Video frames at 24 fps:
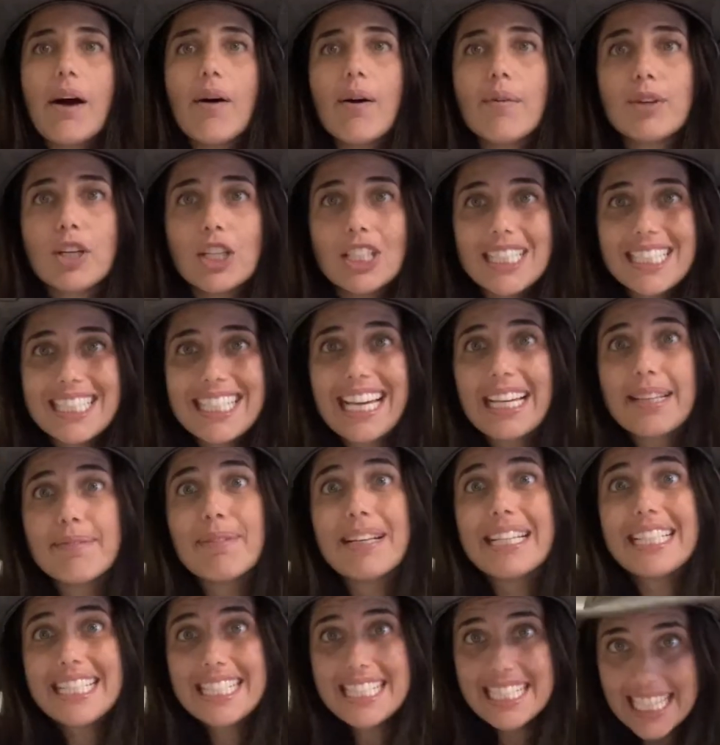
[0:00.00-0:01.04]
I'm going to take my
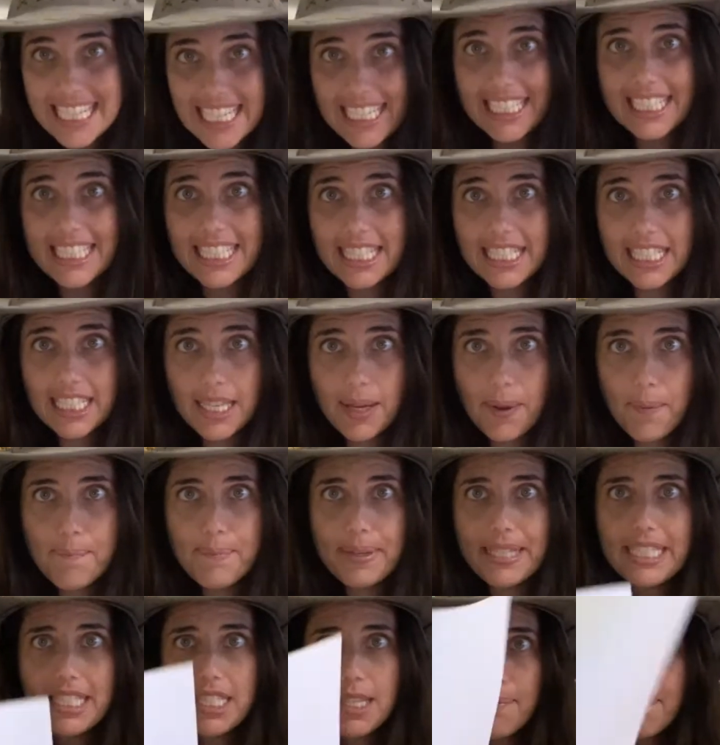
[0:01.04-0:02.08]
6th
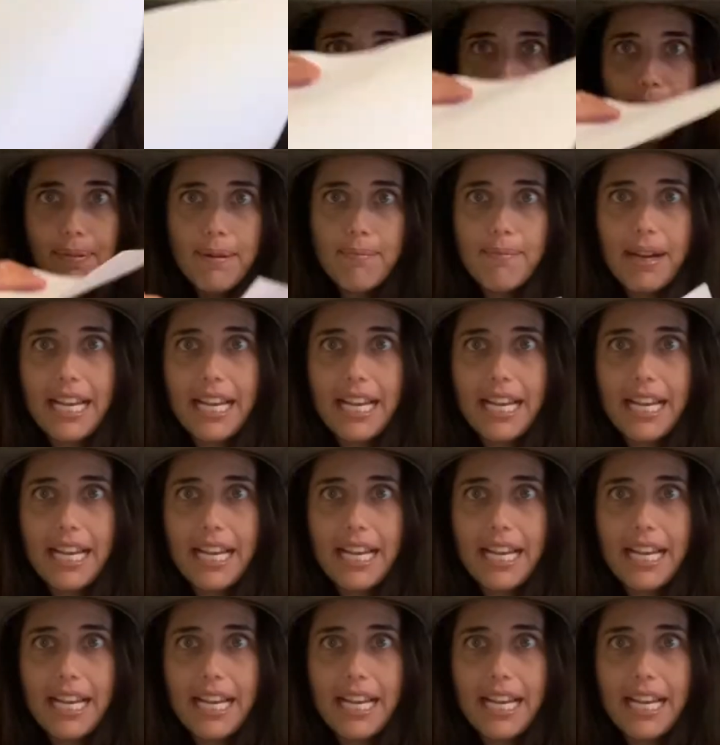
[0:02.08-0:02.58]
piece of paper, my